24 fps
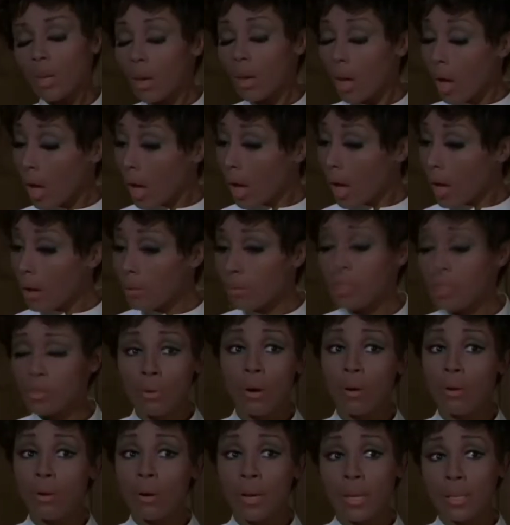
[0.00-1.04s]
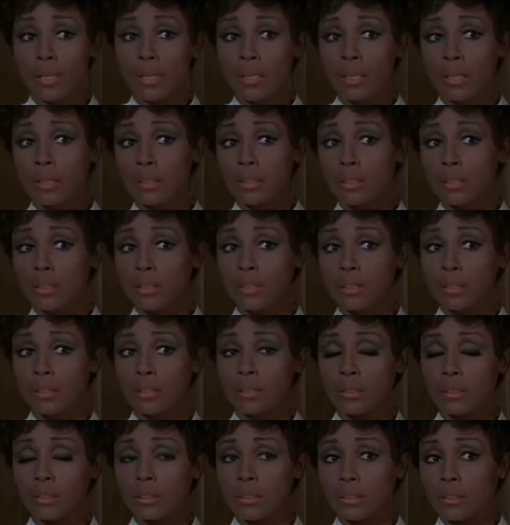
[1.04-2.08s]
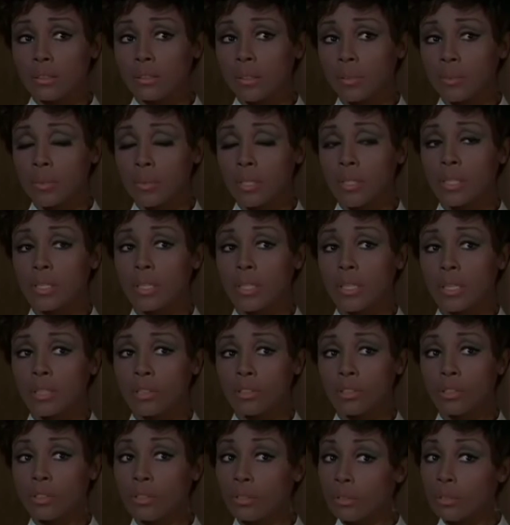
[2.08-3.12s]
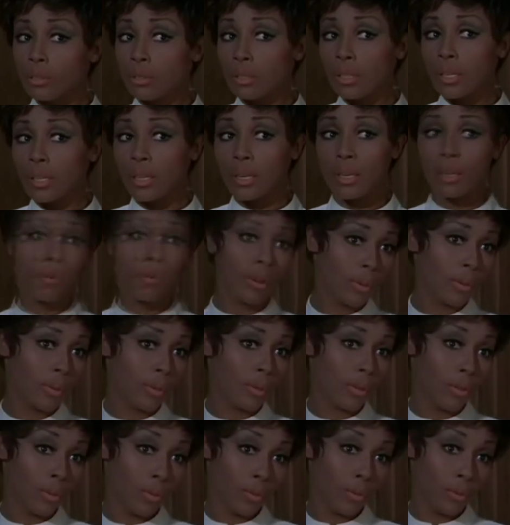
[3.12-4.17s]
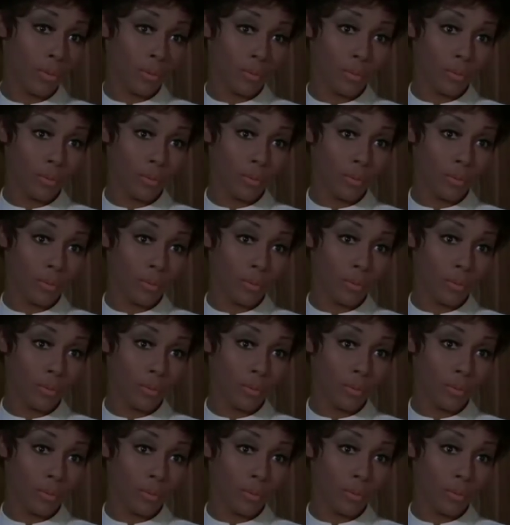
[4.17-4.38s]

I read you all right, Doctor. I'm just not sure that I agree with you.